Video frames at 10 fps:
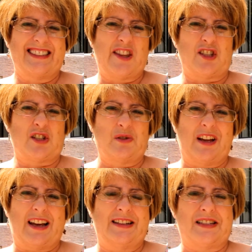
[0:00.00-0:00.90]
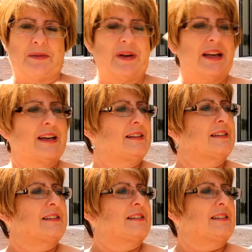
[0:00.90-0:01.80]
The sun getting to me.
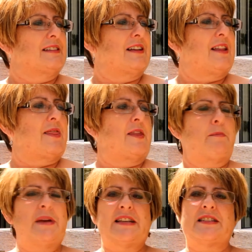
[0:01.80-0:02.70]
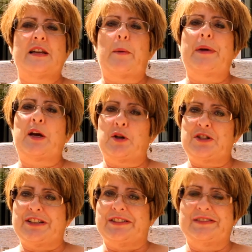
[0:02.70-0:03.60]
The
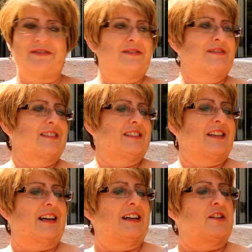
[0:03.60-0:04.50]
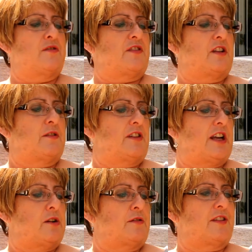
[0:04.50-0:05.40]
Misbegotten. Another lovely
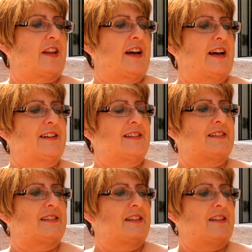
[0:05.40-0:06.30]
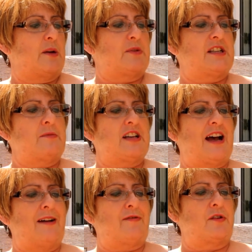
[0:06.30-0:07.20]
cover there. They would seem to
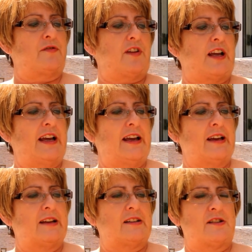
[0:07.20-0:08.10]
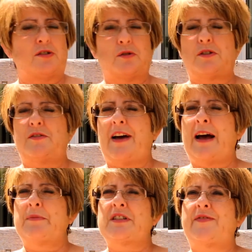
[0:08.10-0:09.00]
have lovely sort of
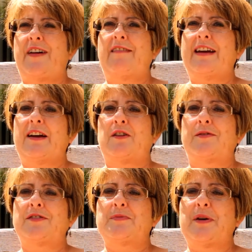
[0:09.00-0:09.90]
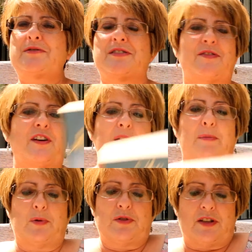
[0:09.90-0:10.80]
atmospheric covers, most of her
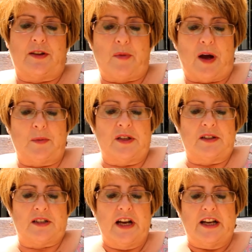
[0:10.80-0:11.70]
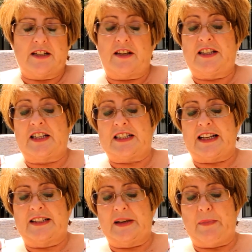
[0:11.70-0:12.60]
books at the moment. So this is
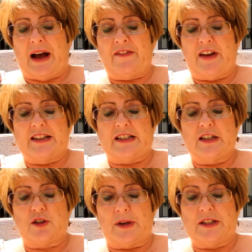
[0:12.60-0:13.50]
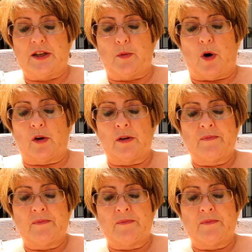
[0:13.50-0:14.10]
set in Bath, eighteen twenty-one.